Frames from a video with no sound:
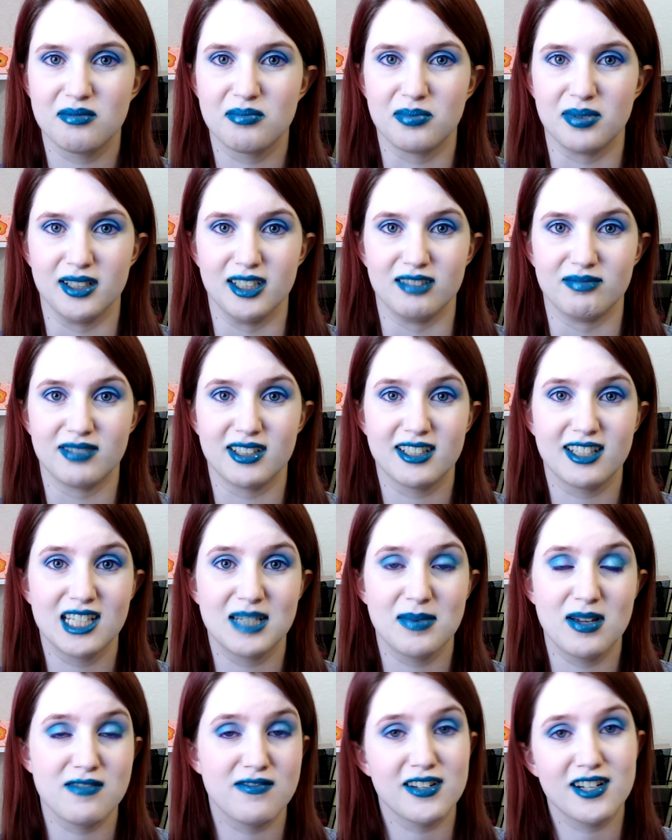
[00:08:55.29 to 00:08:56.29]
but this is
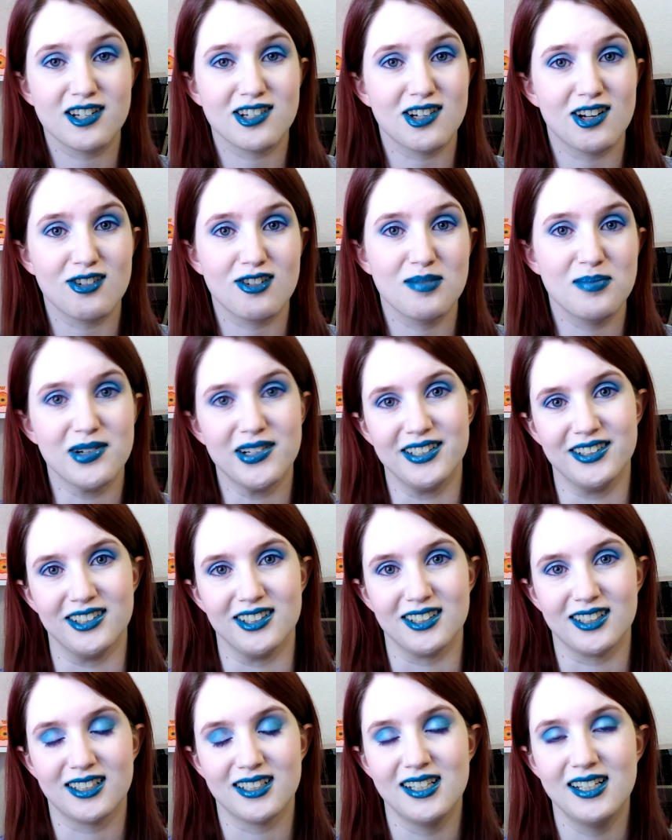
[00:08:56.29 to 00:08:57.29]
my finished Aquamarine look.